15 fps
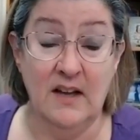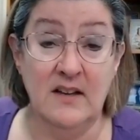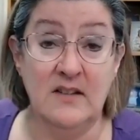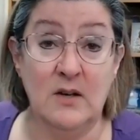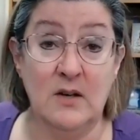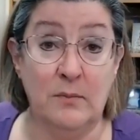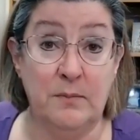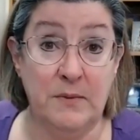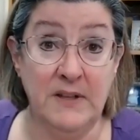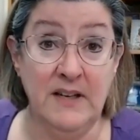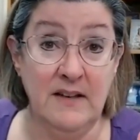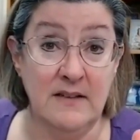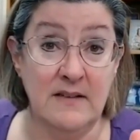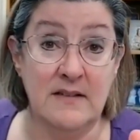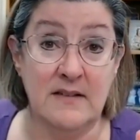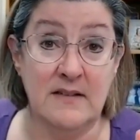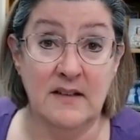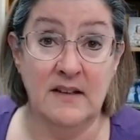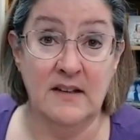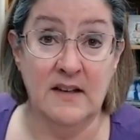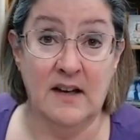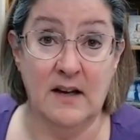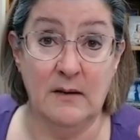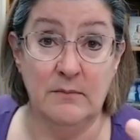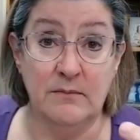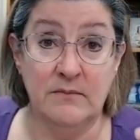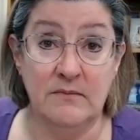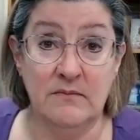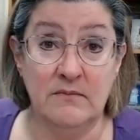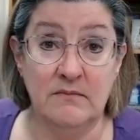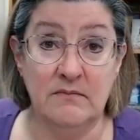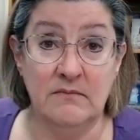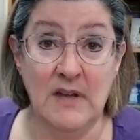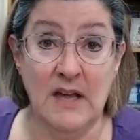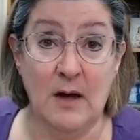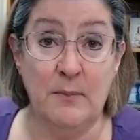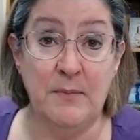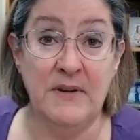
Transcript: So please help